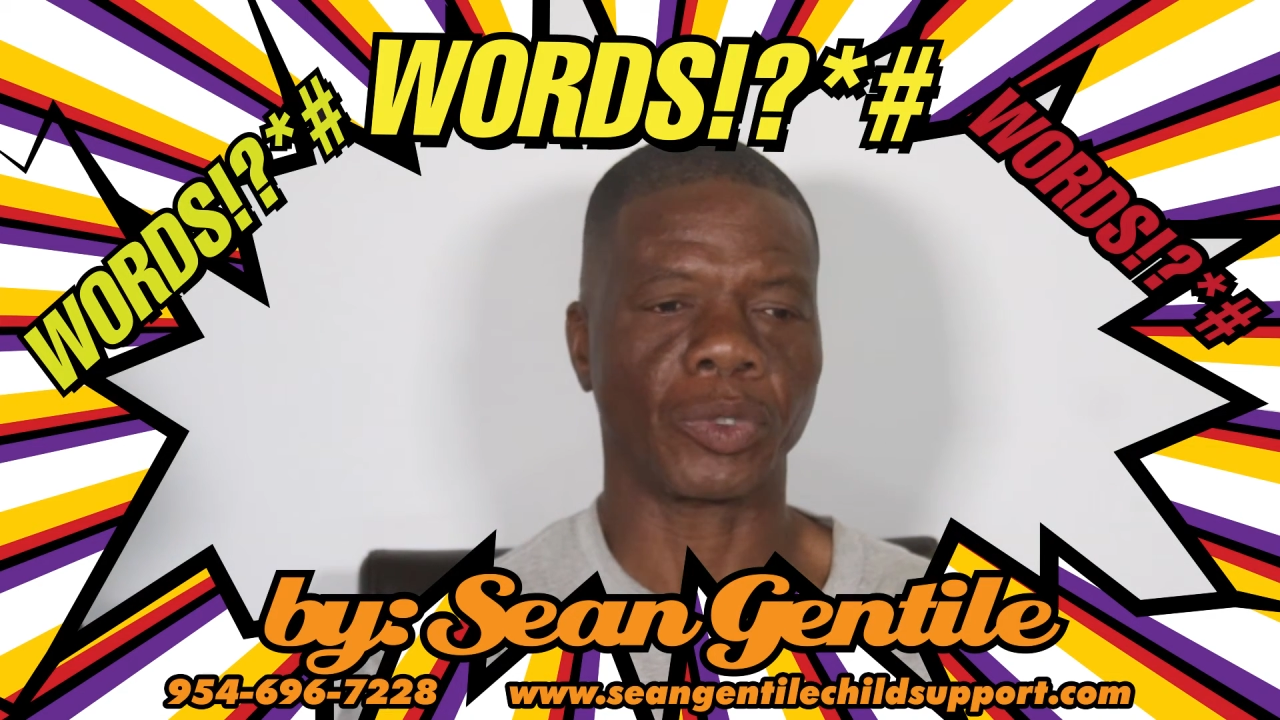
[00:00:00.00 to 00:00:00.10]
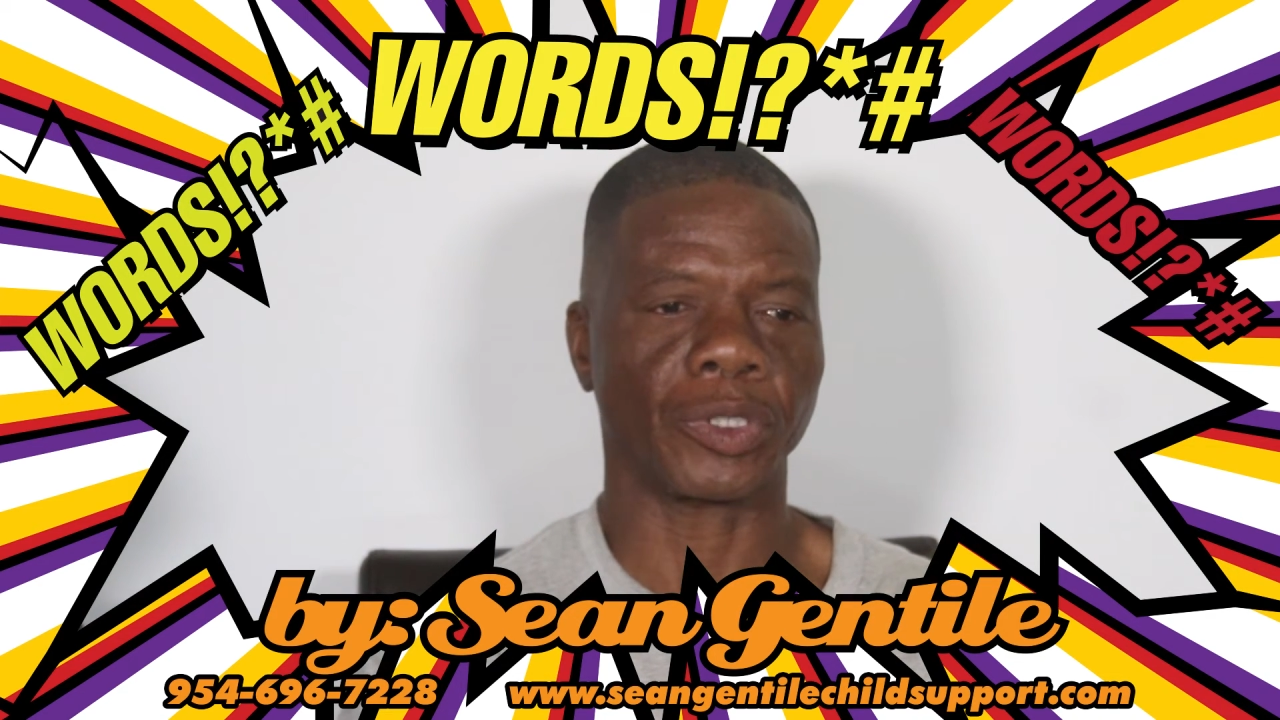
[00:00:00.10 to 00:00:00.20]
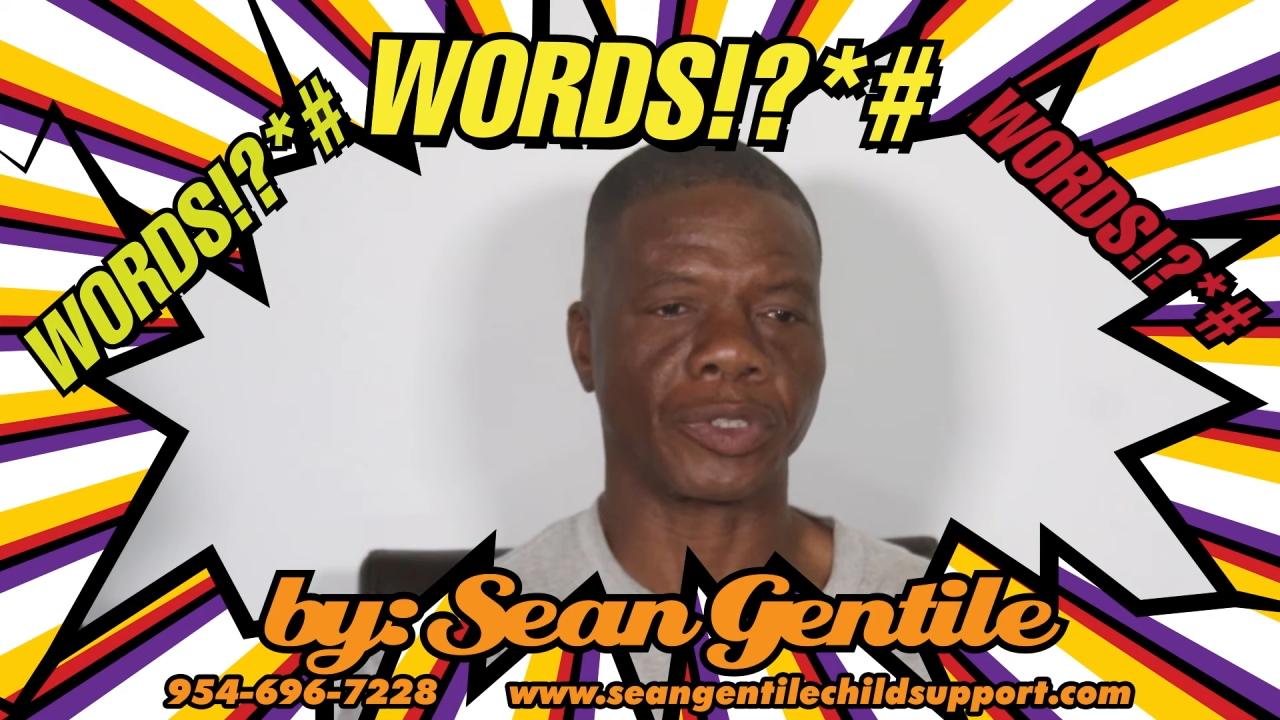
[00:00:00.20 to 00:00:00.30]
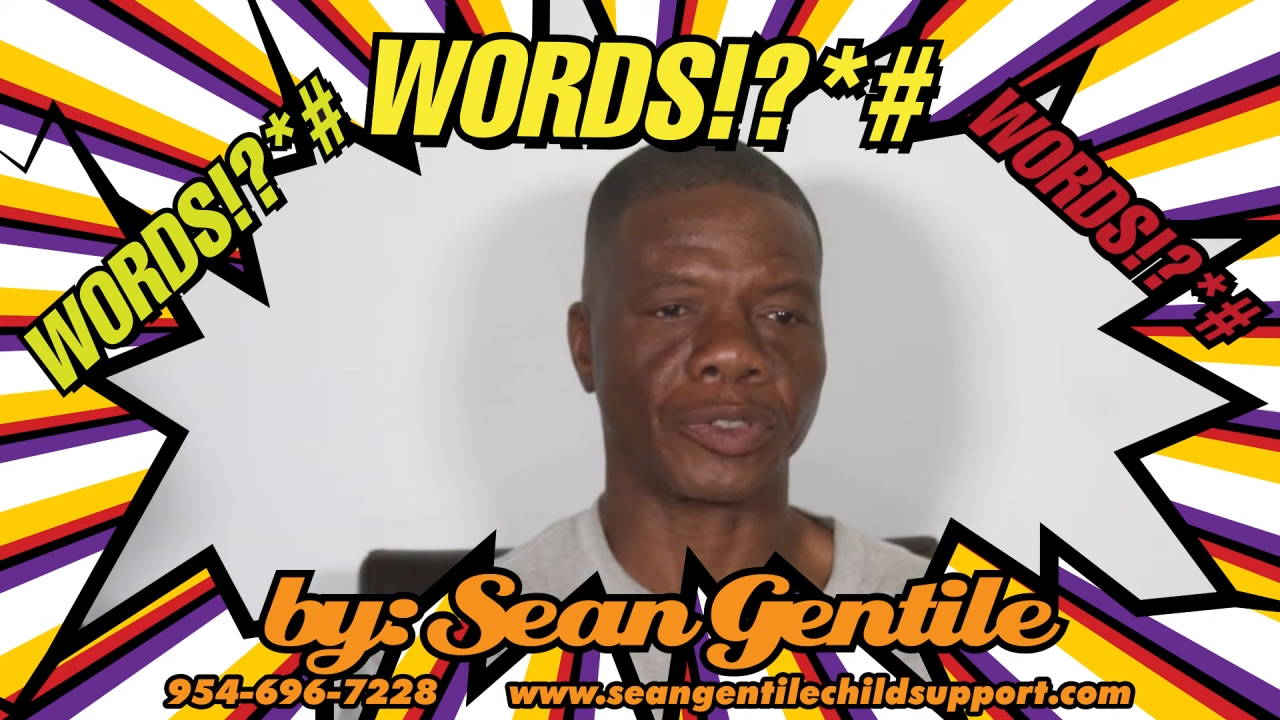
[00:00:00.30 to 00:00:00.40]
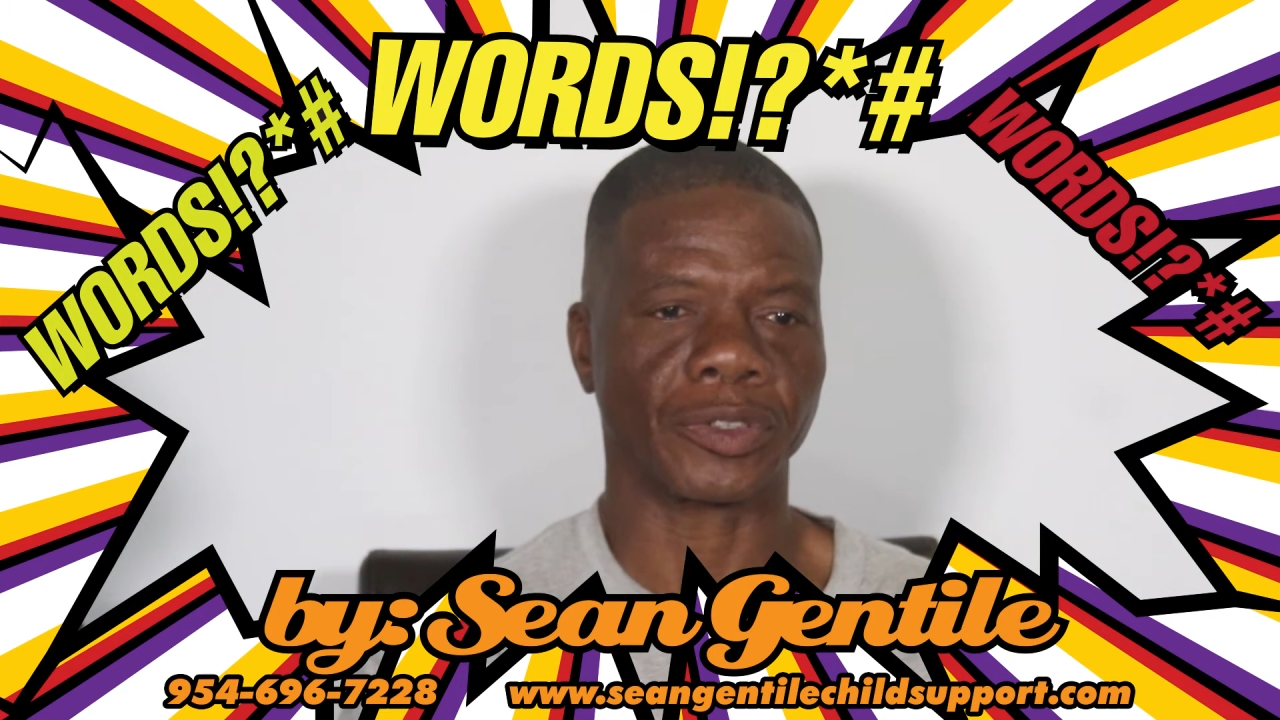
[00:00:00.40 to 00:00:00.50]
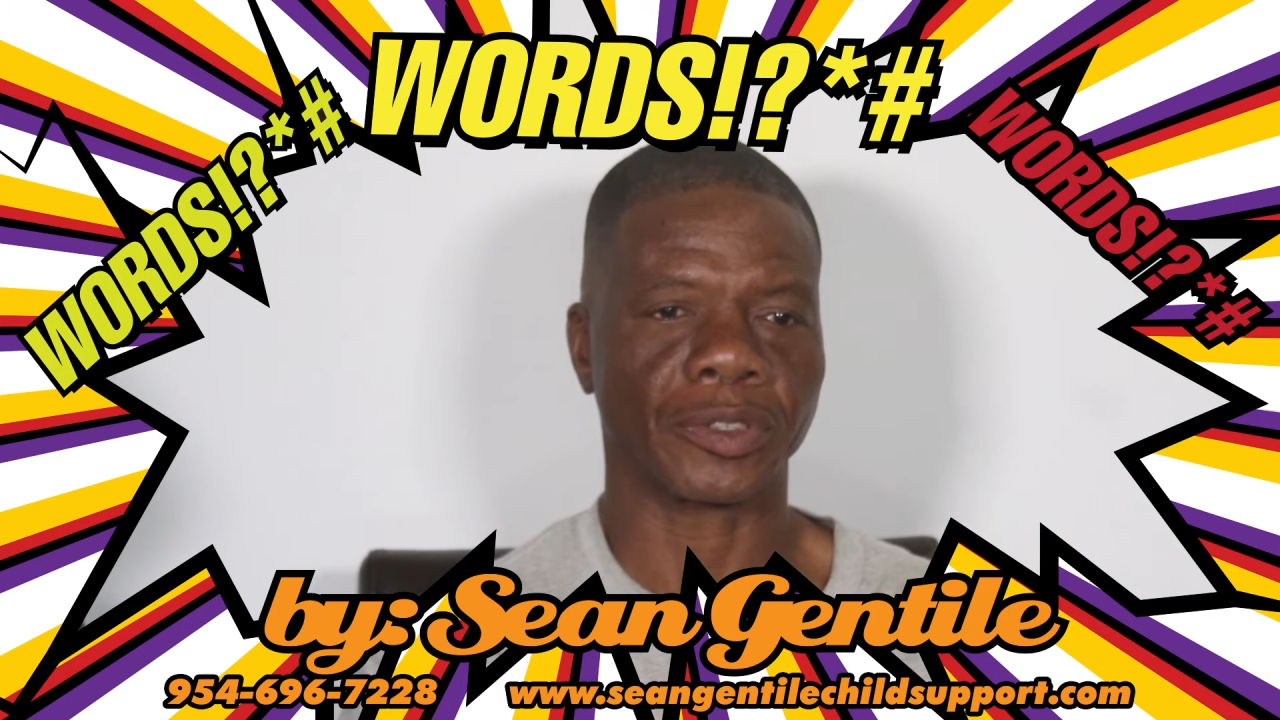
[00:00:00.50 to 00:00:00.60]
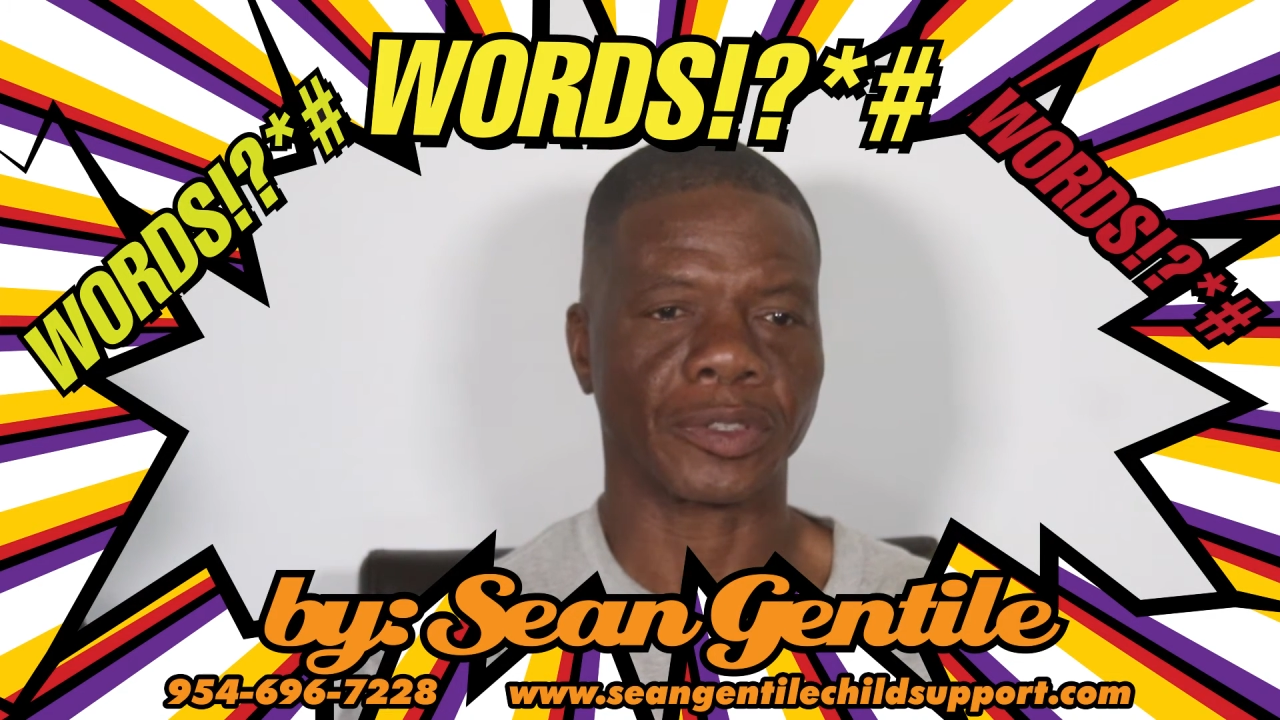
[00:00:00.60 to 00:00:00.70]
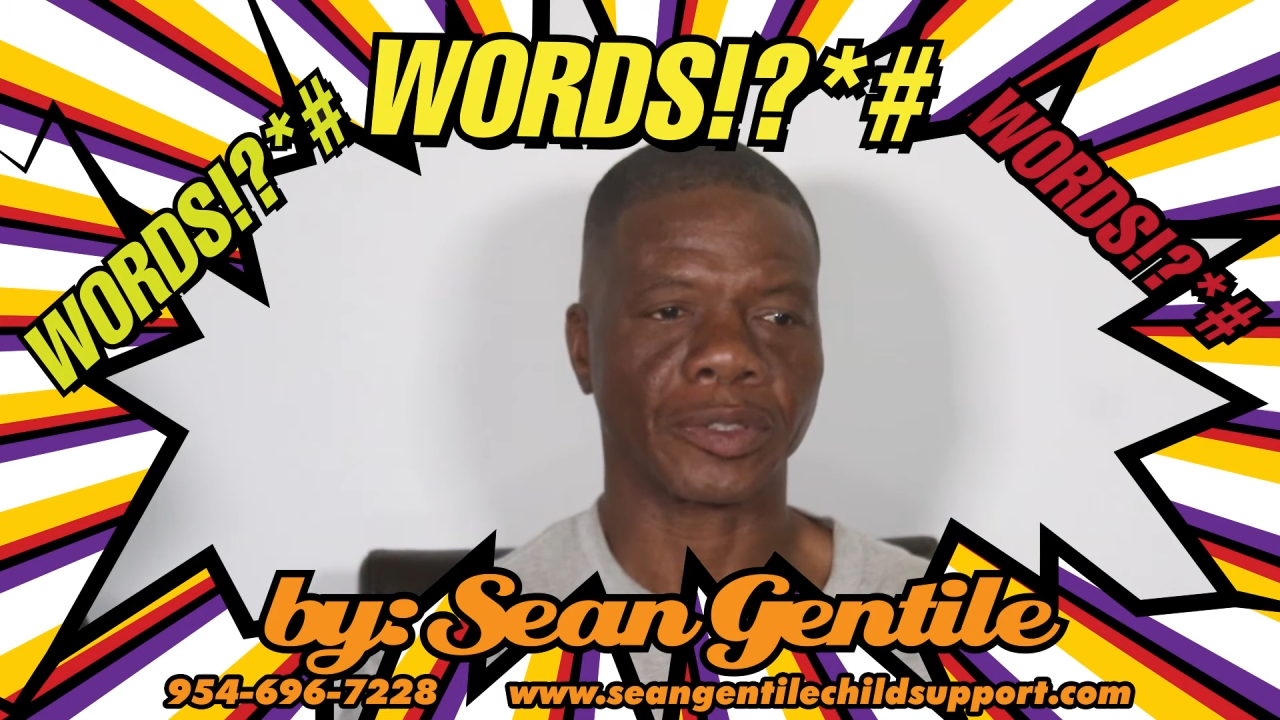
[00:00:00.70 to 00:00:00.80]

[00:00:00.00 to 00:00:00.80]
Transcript: words.